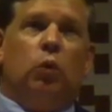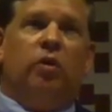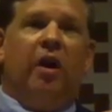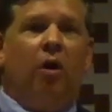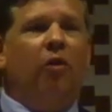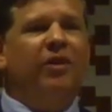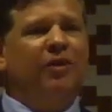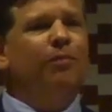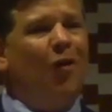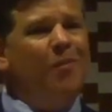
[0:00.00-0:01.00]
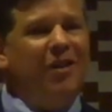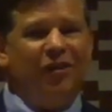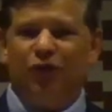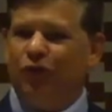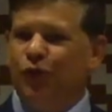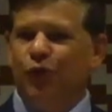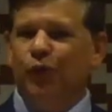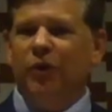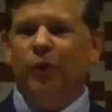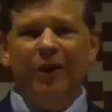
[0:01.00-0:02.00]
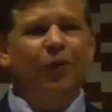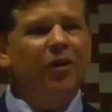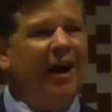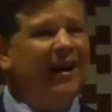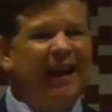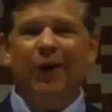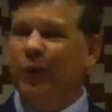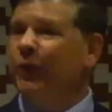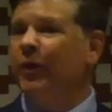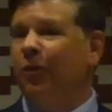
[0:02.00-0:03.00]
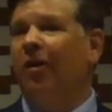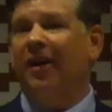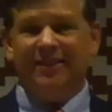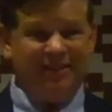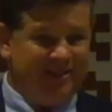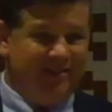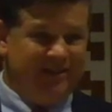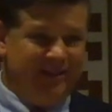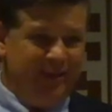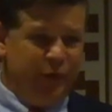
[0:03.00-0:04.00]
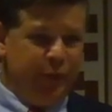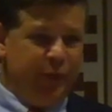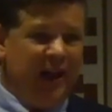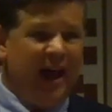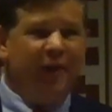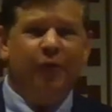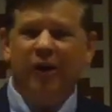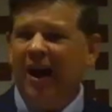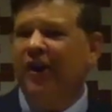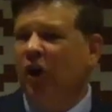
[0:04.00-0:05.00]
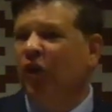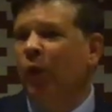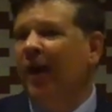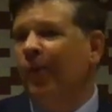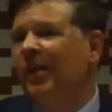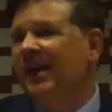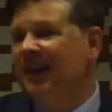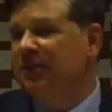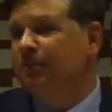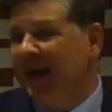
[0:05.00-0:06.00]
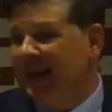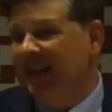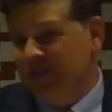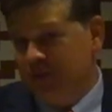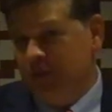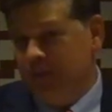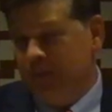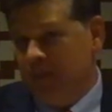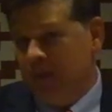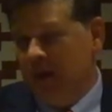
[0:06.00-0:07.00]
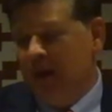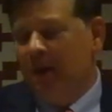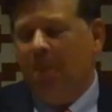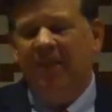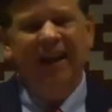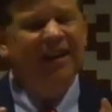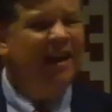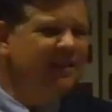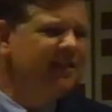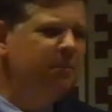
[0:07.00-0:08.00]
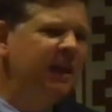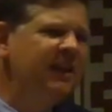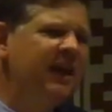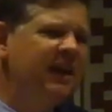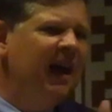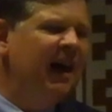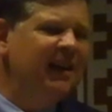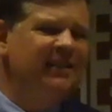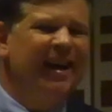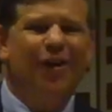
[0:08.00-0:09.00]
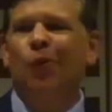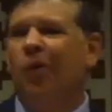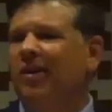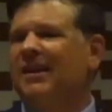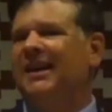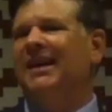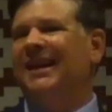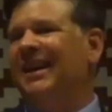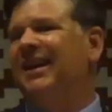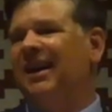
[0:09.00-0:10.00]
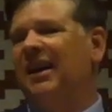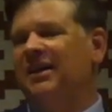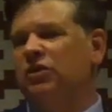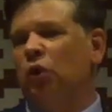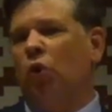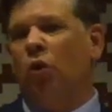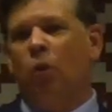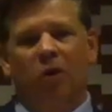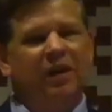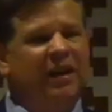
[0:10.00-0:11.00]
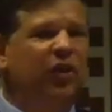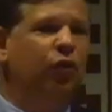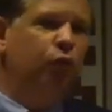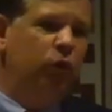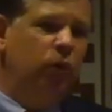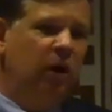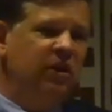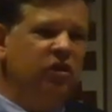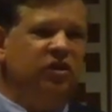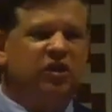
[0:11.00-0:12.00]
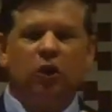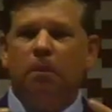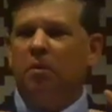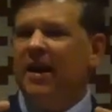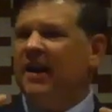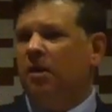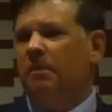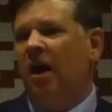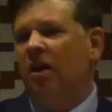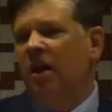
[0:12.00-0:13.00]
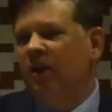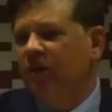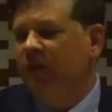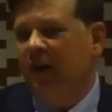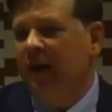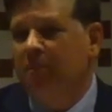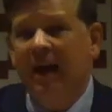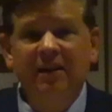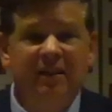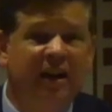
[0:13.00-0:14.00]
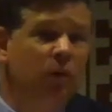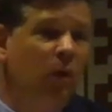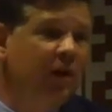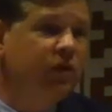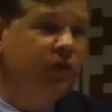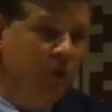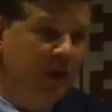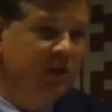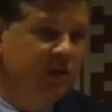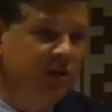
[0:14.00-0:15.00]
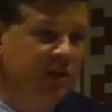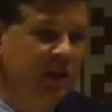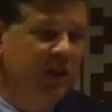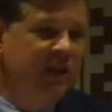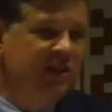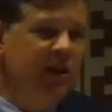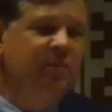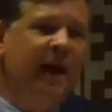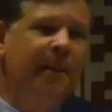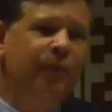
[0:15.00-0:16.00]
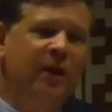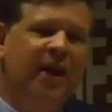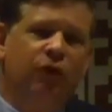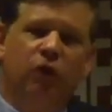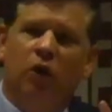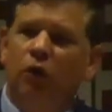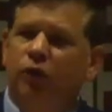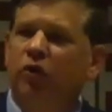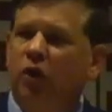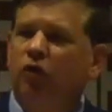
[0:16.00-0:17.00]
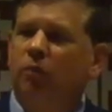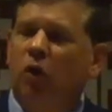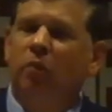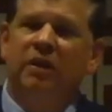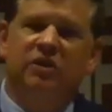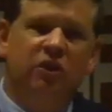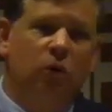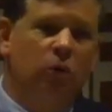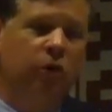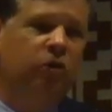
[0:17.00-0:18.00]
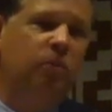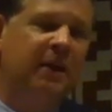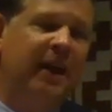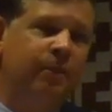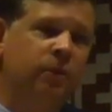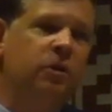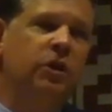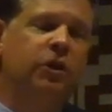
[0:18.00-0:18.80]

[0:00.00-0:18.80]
there are these moments when we will not get what we want, when life will not go the way we expect it to. But that doesn't mean that God is not working in us or working through us or still bringing about the very best that he wants for us. Sometimes we have to go through those moments in order to be able